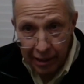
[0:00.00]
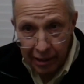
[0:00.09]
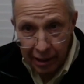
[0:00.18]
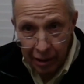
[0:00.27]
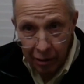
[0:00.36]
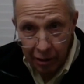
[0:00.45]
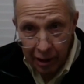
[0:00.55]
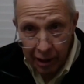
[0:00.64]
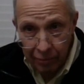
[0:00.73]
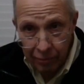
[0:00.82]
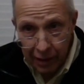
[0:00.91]
you know,
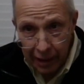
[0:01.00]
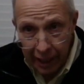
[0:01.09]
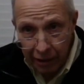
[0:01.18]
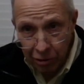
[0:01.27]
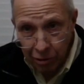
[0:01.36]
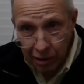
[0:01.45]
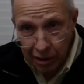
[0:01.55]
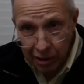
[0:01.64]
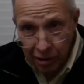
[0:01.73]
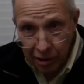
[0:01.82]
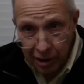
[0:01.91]
uh, attitude is
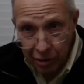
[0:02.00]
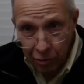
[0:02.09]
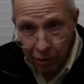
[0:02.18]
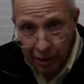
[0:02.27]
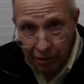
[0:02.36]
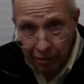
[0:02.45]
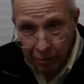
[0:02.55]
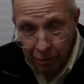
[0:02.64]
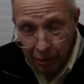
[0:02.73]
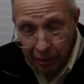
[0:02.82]
on this and what their